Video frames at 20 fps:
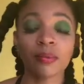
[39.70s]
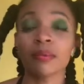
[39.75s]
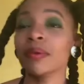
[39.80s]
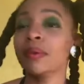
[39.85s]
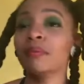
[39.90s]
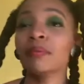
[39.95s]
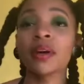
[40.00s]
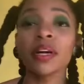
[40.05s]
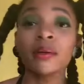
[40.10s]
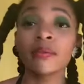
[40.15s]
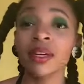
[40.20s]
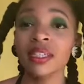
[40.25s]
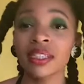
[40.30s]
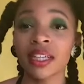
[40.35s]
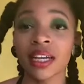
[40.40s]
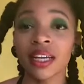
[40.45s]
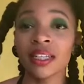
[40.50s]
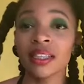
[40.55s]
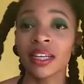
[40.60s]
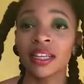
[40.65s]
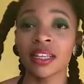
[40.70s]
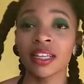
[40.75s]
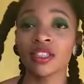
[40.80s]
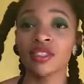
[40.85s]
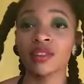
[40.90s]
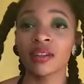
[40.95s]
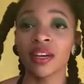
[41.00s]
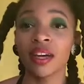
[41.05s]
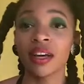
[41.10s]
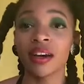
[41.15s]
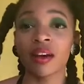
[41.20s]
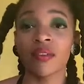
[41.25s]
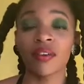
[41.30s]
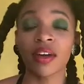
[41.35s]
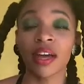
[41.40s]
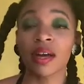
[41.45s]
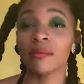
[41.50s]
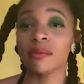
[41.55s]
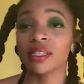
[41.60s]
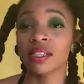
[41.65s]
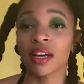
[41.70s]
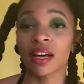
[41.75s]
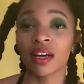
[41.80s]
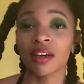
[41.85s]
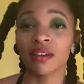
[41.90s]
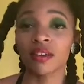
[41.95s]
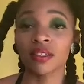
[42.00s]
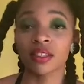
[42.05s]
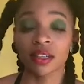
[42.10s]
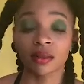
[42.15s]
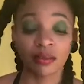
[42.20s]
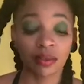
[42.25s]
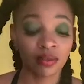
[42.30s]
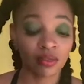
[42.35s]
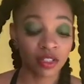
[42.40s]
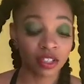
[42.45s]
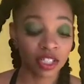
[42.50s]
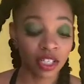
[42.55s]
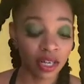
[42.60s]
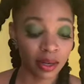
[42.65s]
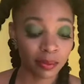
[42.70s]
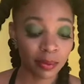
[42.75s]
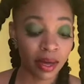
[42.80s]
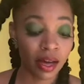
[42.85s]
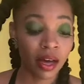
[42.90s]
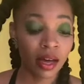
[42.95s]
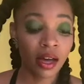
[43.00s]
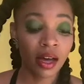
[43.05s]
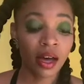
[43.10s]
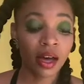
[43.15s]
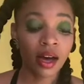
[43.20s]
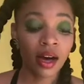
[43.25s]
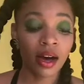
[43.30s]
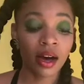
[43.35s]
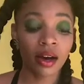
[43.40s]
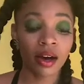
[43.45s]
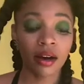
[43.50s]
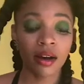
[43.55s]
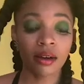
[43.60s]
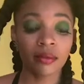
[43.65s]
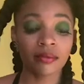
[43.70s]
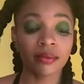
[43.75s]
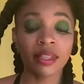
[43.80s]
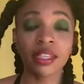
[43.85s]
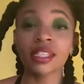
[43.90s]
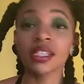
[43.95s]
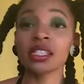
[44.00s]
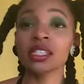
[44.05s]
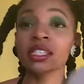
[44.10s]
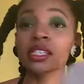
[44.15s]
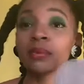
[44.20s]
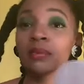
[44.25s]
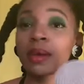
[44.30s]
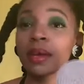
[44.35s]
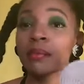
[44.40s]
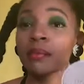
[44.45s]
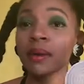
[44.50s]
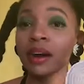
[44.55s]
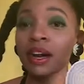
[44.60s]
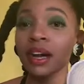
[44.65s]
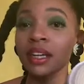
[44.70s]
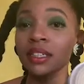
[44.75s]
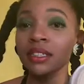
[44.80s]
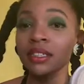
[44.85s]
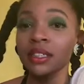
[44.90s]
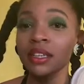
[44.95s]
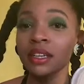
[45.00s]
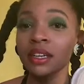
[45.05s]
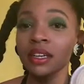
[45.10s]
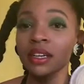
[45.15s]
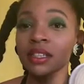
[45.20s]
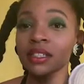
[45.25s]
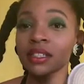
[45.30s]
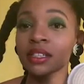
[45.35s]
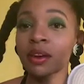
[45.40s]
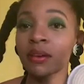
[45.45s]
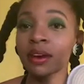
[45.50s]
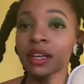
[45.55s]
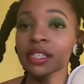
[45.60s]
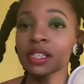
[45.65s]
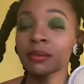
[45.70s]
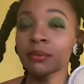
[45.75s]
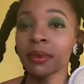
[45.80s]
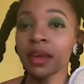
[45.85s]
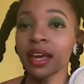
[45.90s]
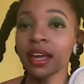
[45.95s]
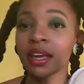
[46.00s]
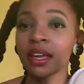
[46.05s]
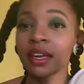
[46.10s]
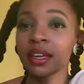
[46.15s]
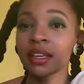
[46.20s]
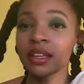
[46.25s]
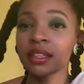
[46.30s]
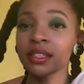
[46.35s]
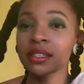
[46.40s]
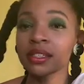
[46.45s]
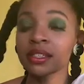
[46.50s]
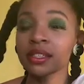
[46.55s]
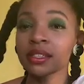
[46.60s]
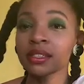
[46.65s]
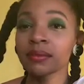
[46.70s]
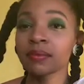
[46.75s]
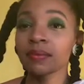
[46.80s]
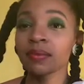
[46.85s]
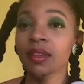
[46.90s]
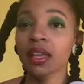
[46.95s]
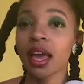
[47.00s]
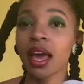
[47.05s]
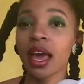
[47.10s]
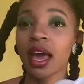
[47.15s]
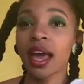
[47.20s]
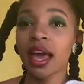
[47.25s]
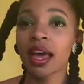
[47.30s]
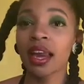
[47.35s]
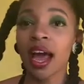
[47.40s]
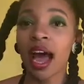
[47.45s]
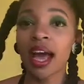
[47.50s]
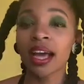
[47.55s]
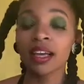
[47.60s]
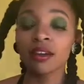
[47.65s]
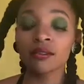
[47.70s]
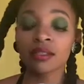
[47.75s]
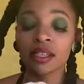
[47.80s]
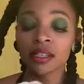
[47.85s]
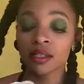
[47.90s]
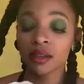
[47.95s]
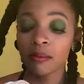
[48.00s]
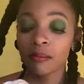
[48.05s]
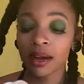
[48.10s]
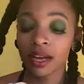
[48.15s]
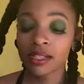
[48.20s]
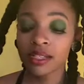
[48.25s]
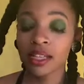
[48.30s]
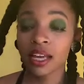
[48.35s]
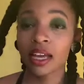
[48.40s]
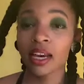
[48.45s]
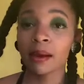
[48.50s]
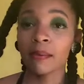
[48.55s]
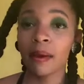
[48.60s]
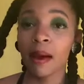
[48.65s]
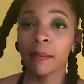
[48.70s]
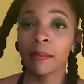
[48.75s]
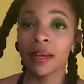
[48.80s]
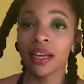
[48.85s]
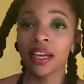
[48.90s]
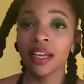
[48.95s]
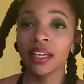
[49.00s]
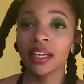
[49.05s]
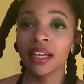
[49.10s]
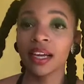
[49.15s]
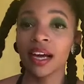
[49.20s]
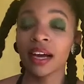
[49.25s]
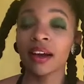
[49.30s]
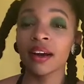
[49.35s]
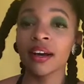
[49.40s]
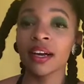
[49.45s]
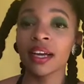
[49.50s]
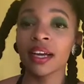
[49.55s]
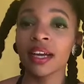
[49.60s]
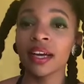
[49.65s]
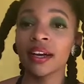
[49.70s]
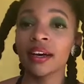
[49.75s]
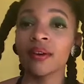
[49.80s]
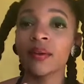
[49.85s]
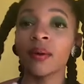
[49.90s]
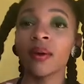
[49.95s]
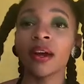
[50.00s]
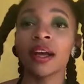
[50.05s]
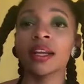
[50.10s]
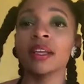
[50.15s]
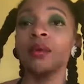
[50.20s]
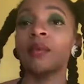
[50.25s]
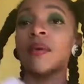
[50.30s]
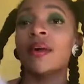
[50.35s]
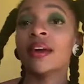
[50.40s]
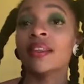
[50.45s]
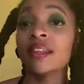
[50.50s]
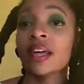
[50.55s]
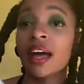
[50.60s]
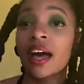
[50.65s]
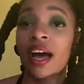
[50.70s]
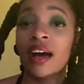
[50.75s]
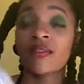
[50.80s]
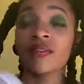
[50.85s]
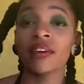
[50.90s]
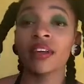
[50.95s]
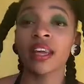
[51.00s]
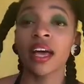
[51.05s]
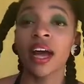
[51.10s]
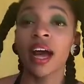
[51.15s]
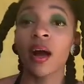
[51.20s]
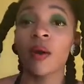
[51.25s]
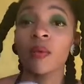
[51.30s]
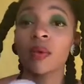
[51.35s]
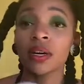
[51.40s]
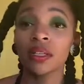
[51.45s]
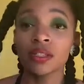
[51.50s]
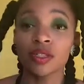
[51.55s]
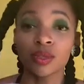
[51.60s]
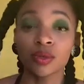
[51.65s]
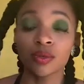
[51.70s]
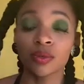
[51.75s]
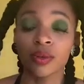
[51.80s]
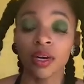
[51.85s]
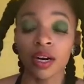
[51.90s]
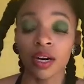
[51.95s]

pretty much anything that you could get off of Amazon or something for cheap. This is a spin brush, so it spins, and I use this on my skin in my bikini area or anywhere that I feel like I want to